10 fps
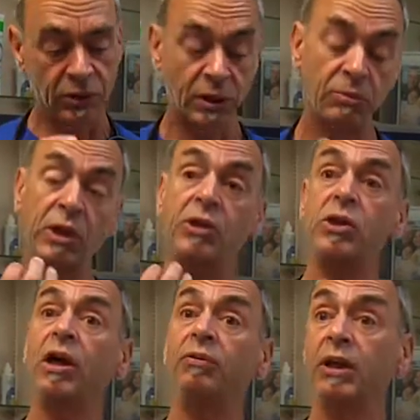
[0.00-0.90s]
Sometimes you
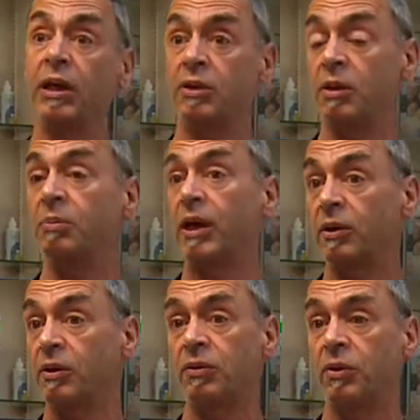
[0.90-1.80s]
actually have to get it to the back
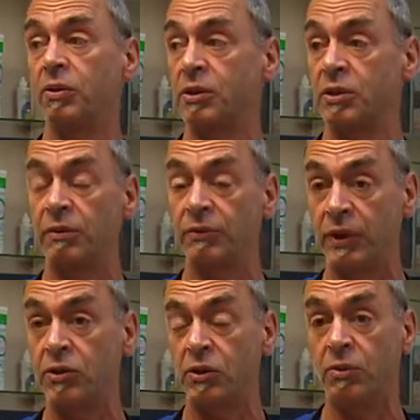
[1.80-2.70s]
of the throat because they'll
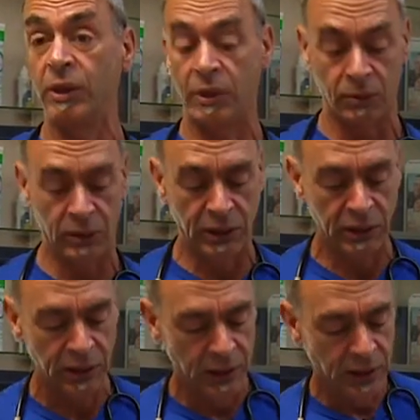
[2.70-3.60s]
fight you no matter what.